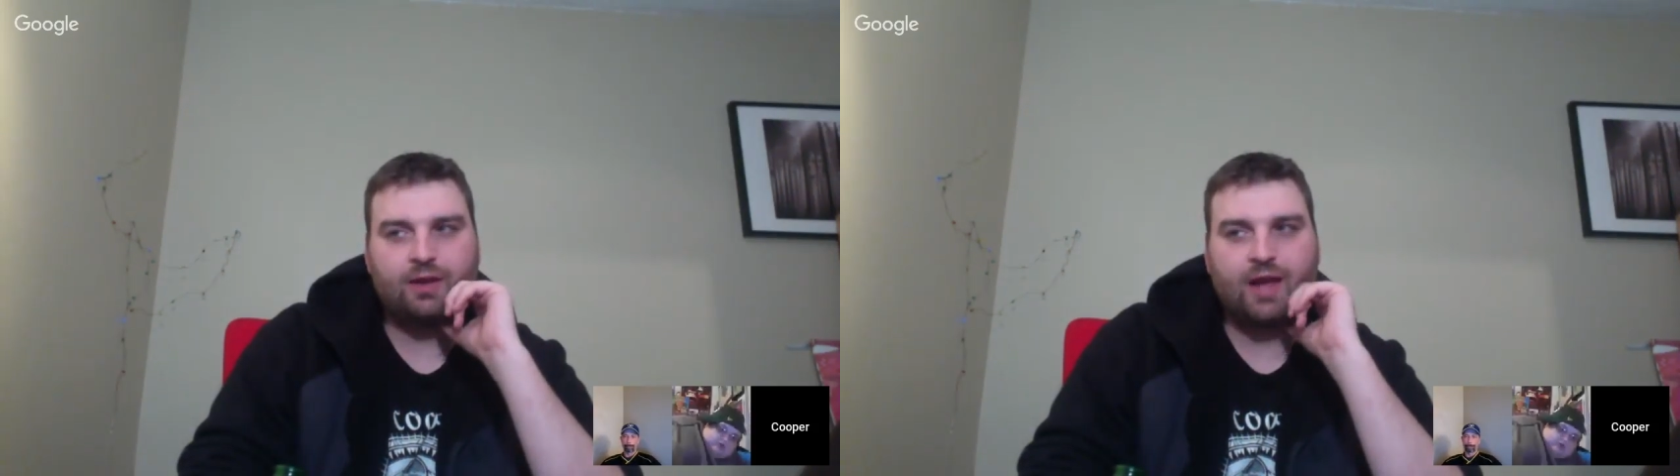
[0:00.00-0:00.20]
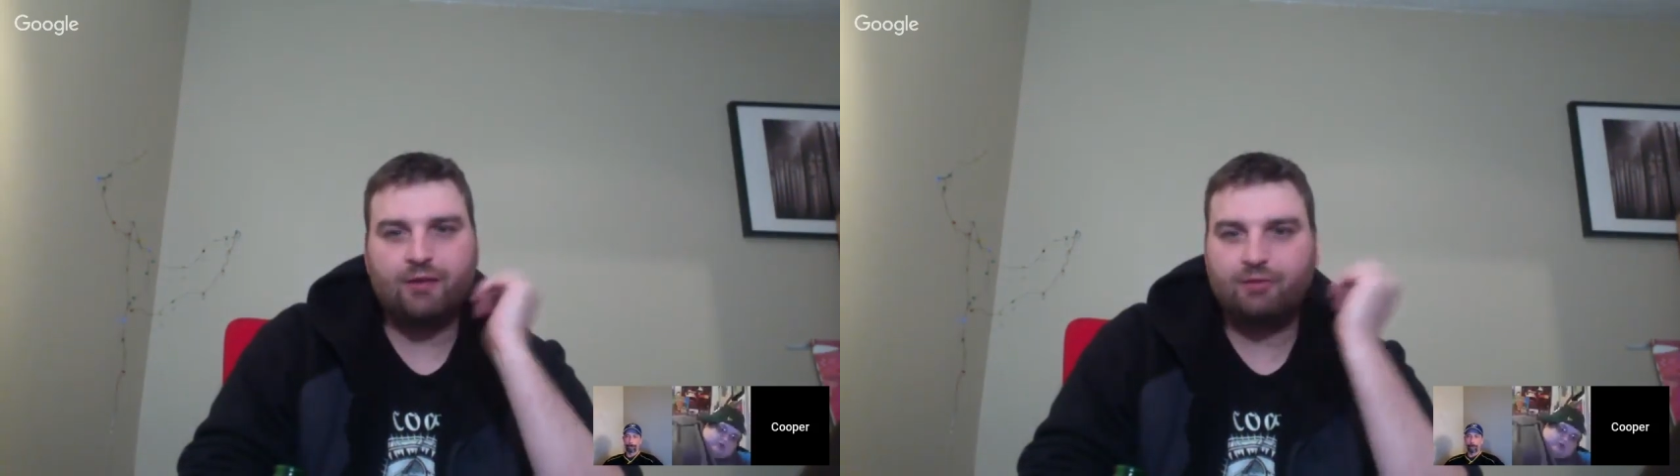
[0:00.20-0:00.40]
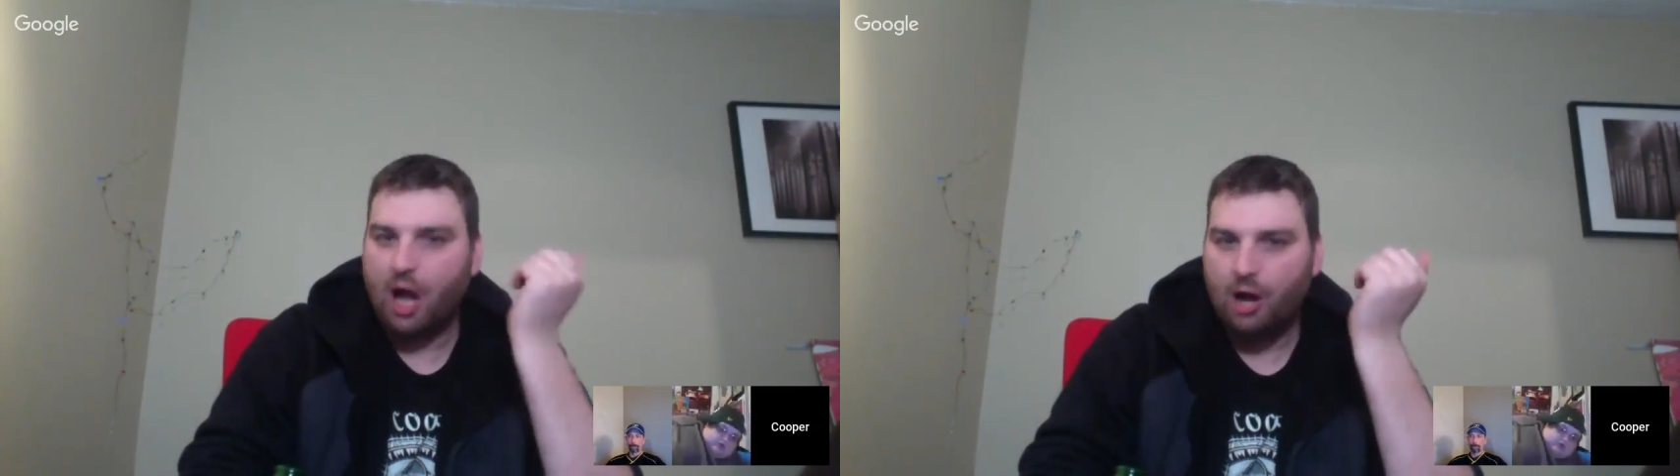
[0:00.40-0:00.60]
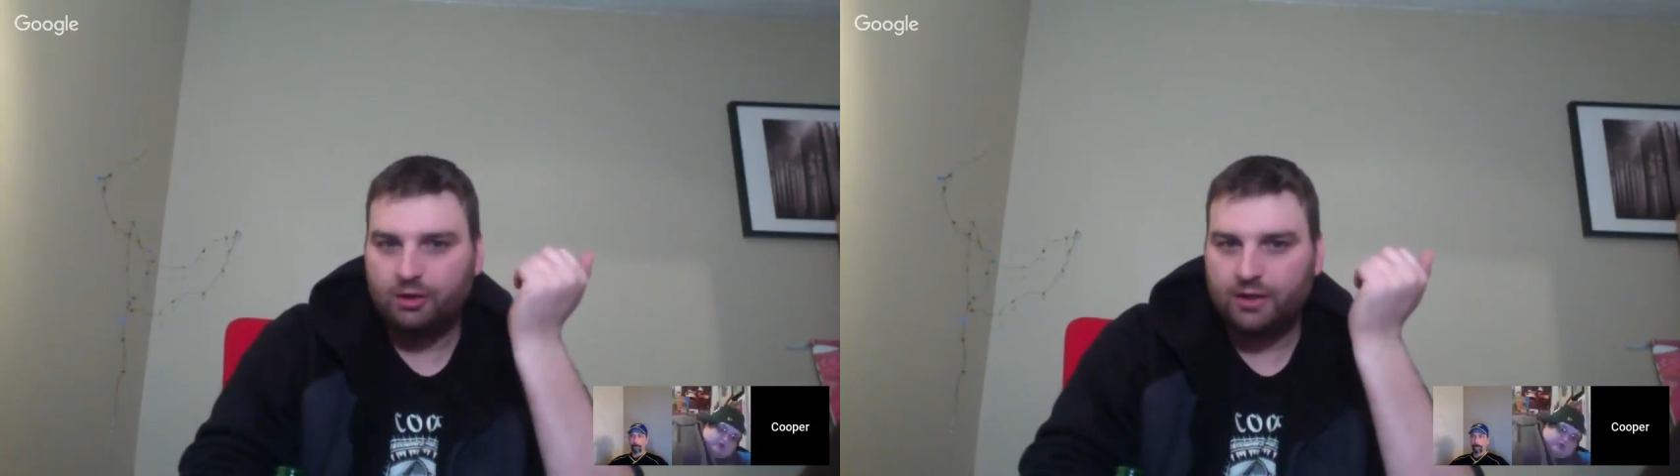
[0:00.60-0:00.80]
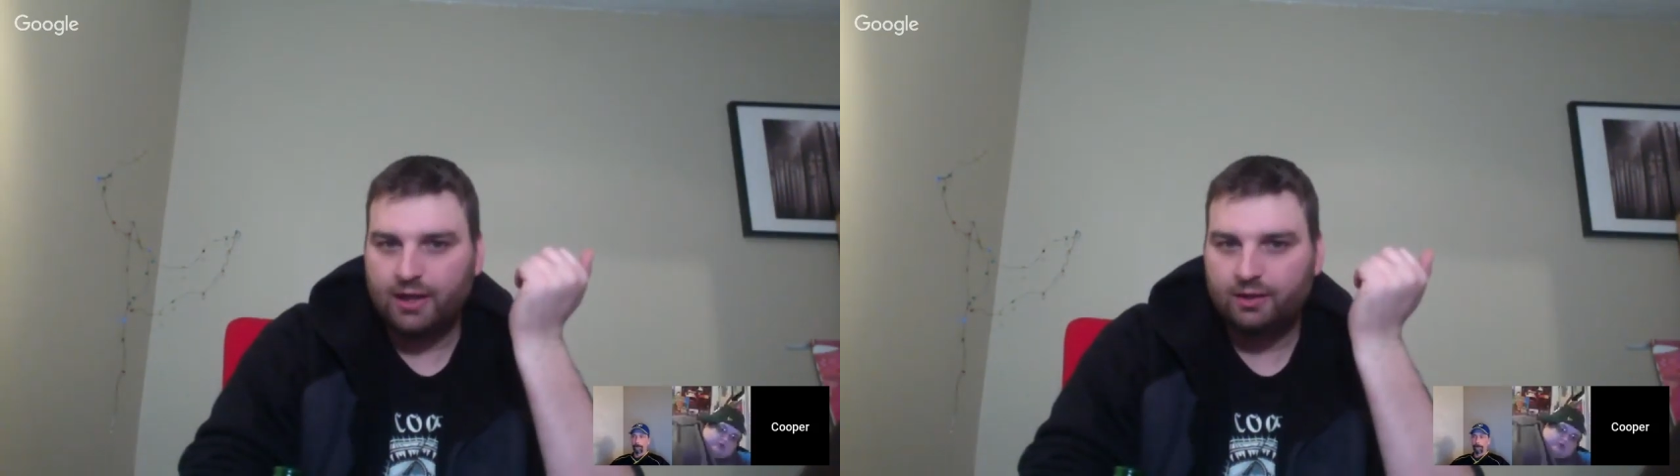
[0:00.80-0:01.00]
They have
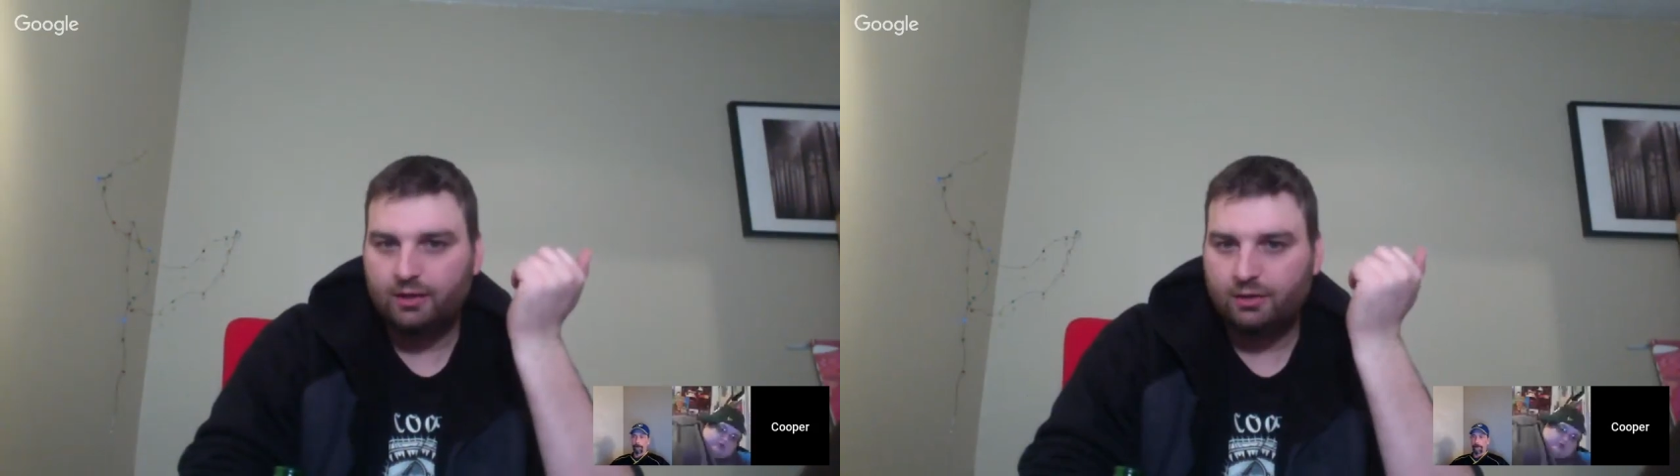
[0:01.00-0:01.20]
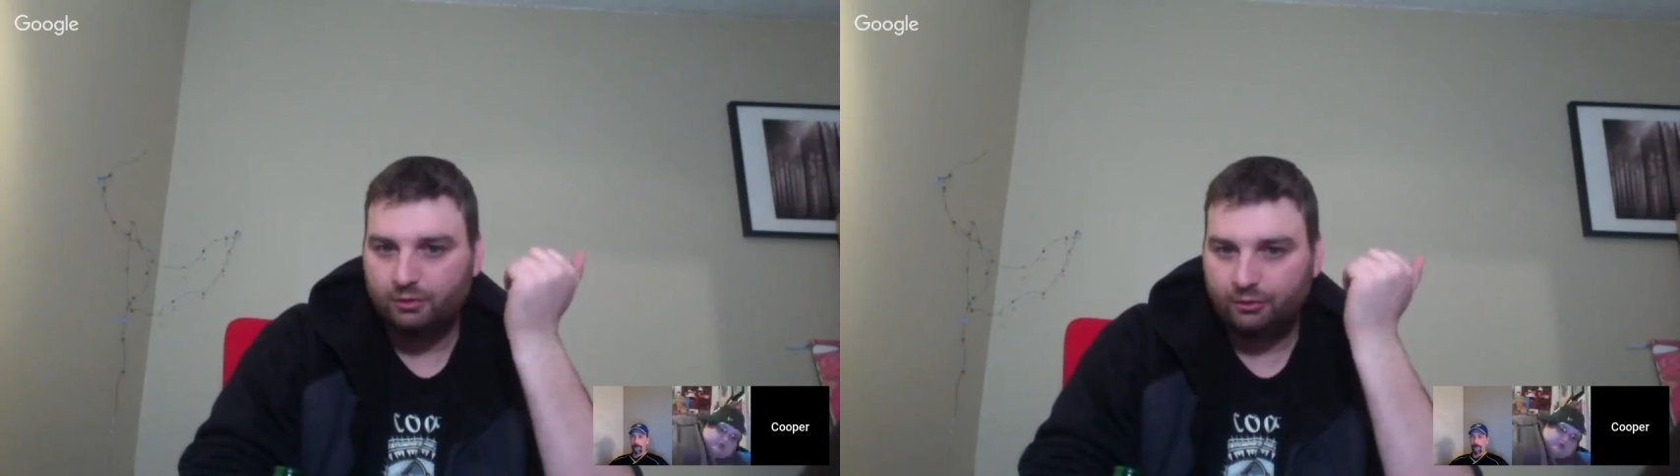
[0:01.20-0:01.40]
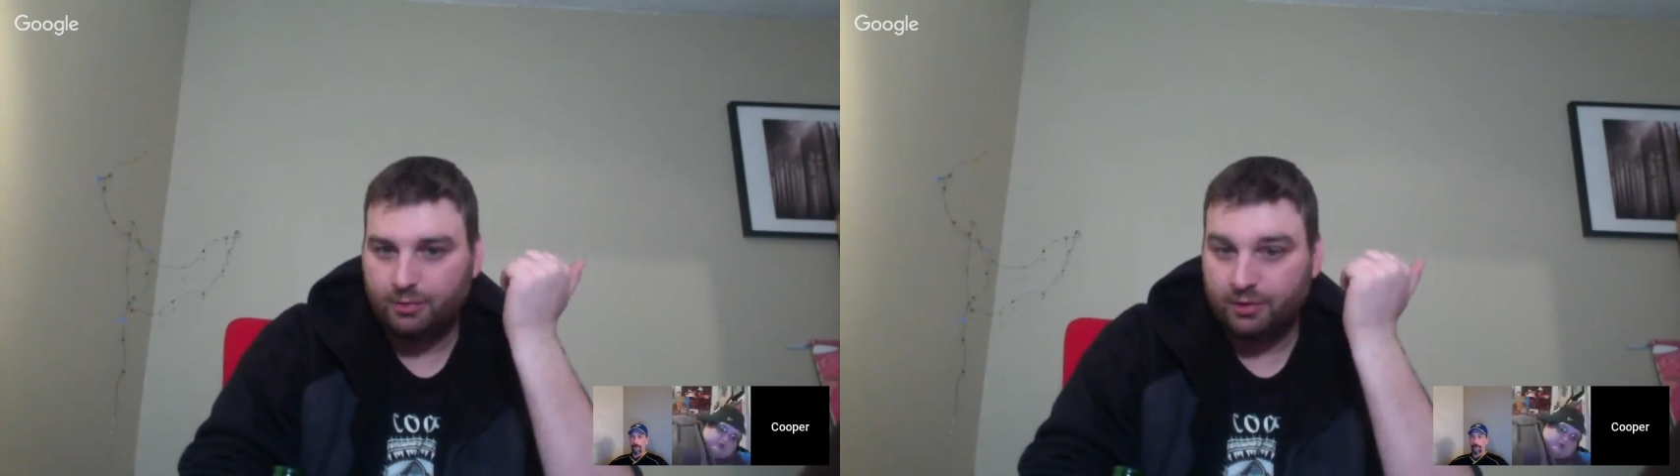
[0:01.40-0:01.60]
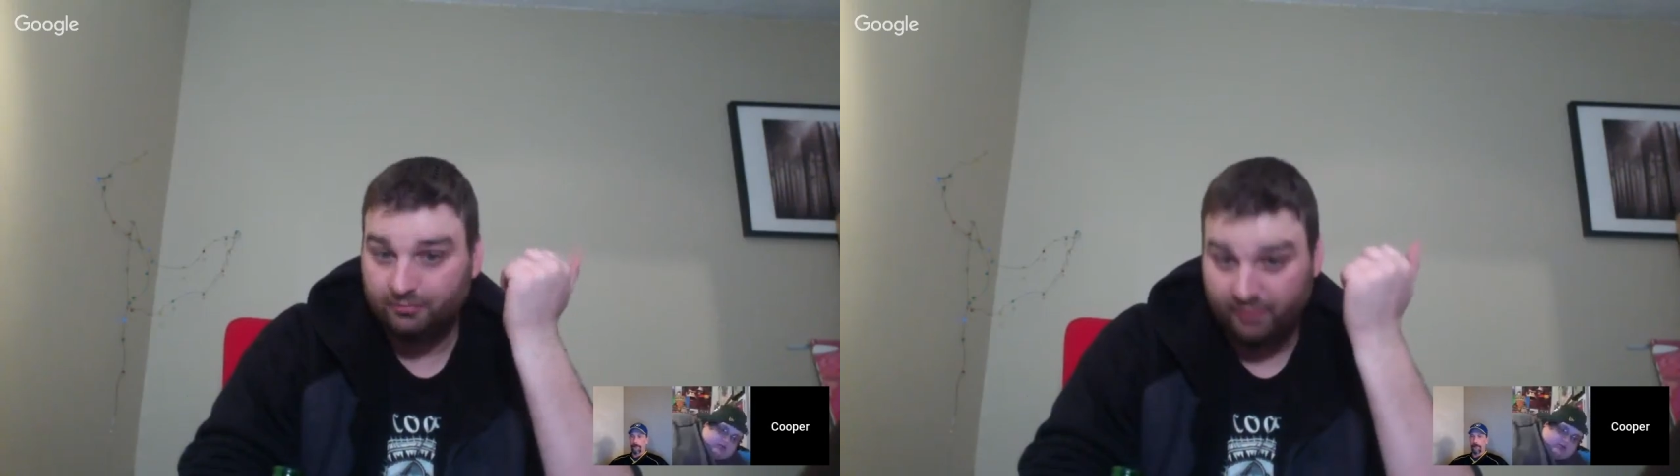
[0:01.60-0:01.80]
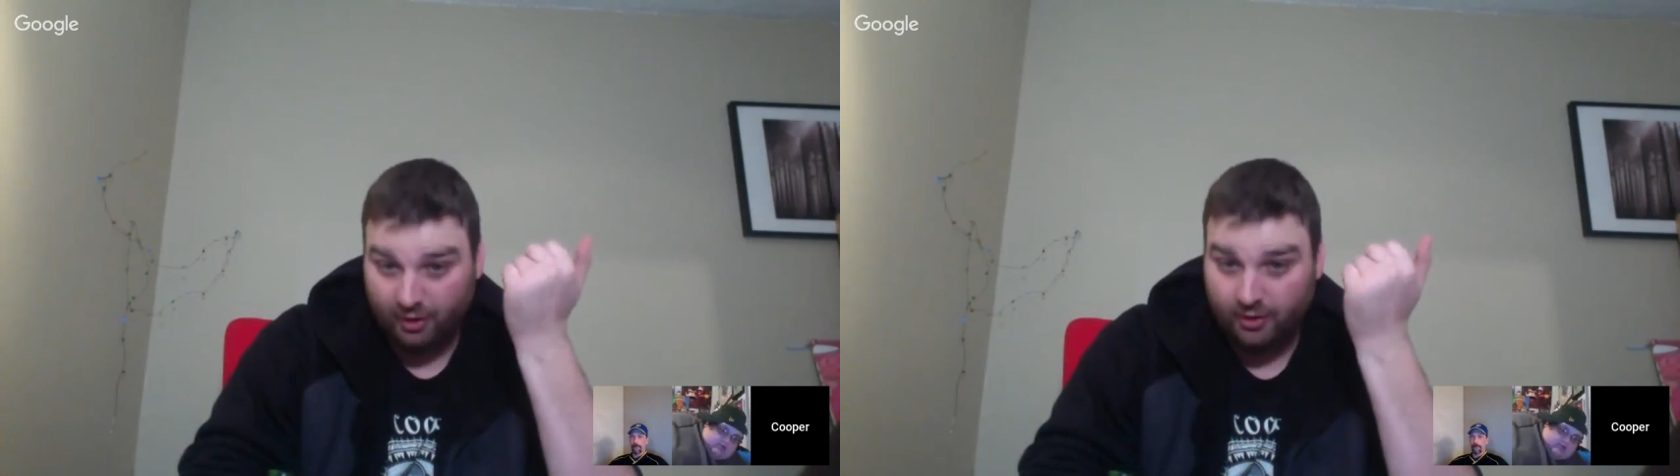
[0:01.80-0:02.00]
Galladay, who's
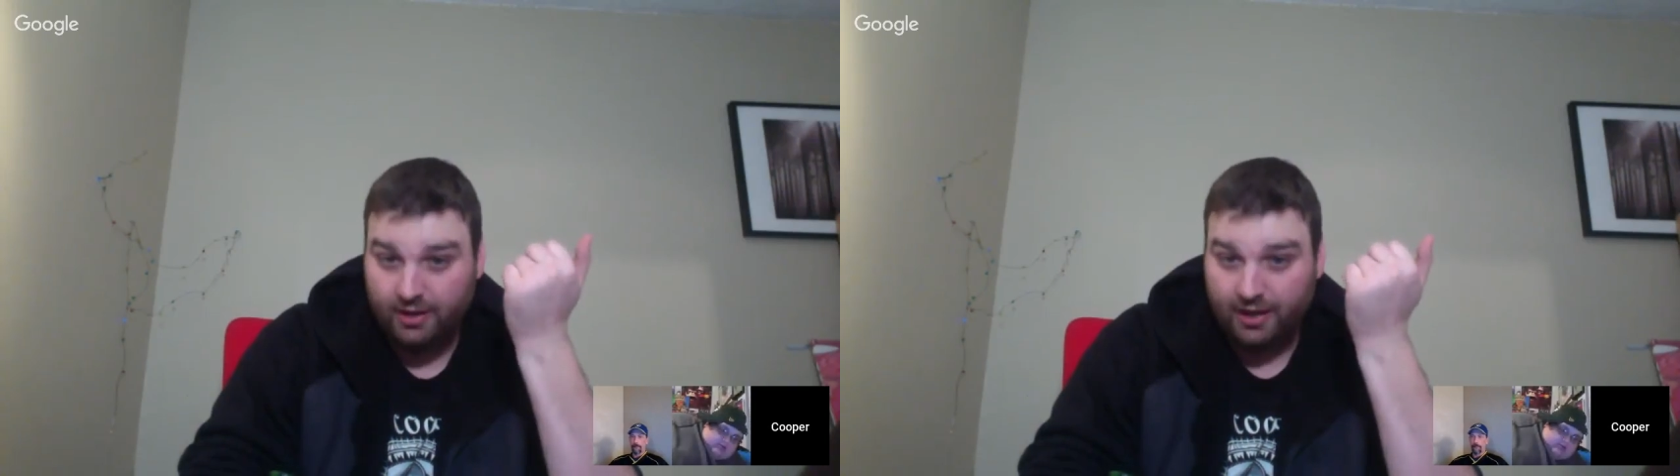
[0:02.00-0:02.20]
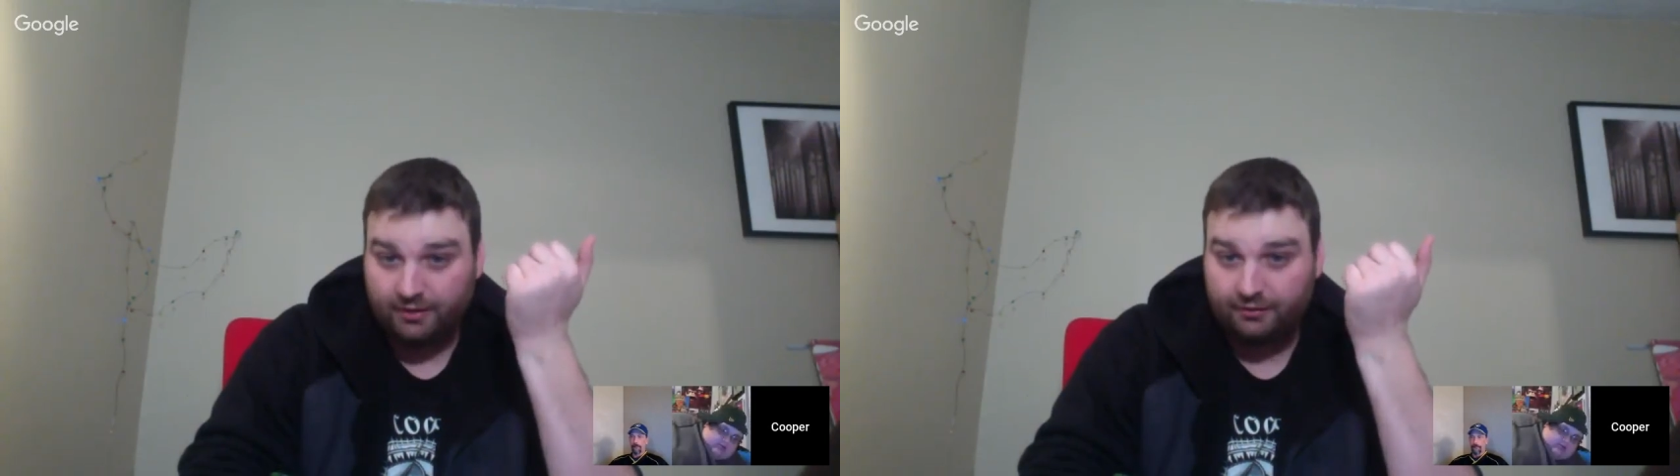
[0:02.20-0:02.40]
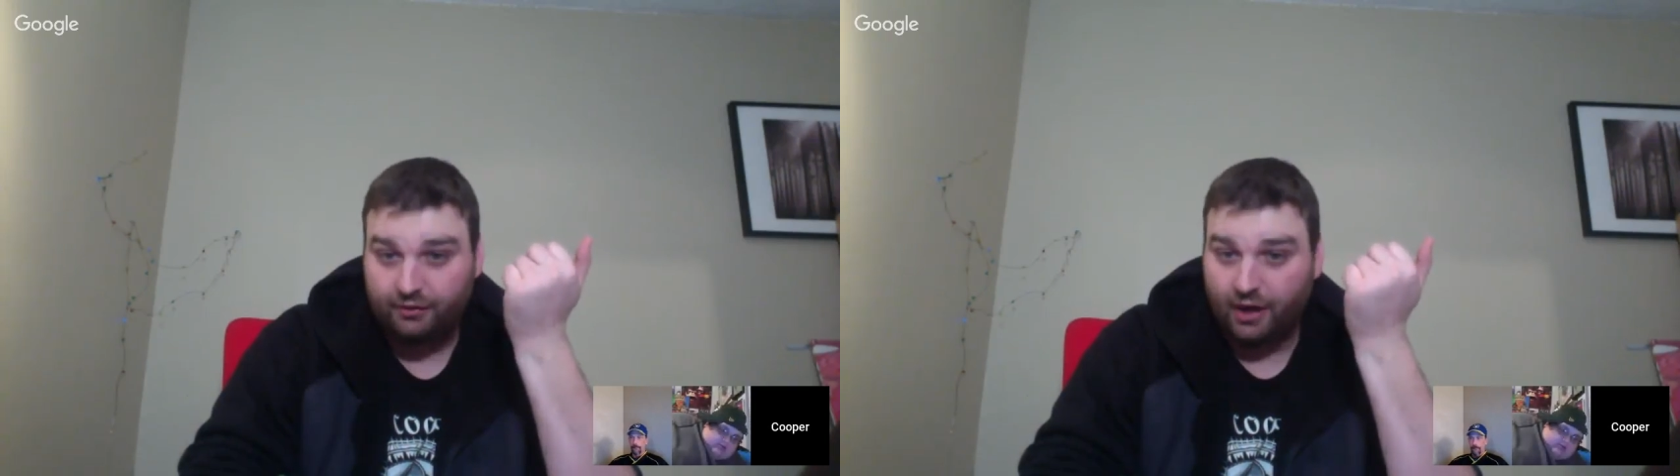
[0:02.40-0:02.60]
been very nice.